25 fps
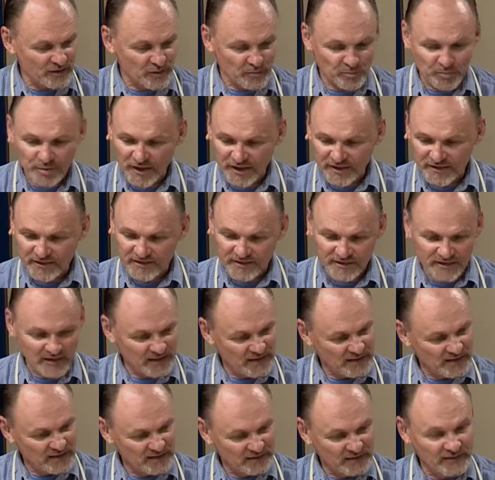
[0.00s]
Plus,
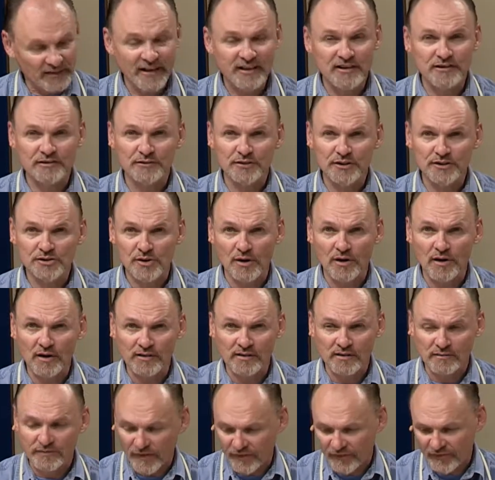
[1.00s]
later in the drawing,
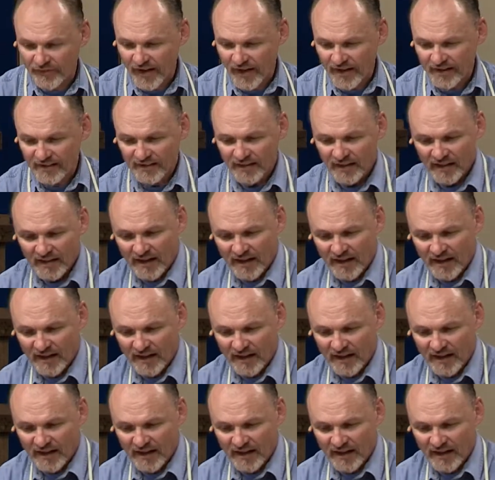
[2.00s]
if I find